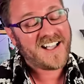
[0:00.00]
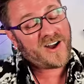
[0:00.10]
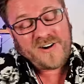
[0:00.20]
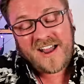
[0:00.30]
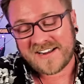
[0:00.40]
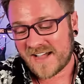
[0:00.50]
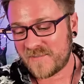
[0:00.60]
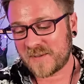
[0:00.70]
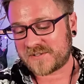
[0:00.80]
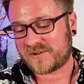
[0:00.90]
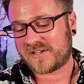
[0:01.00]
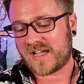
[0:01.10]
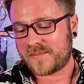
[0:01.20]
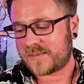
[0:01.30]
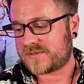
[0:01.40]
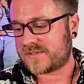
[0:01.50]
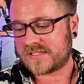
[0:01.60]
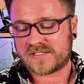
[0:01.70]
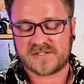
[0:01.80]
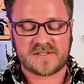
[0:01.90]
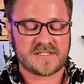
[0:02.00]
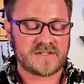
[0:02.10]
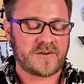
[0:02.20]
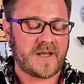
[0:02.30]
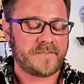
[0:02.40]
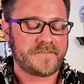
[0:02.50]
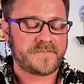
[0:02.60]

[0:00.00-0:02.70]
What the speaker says: All right, I'm up to it. Let's do this. Okay.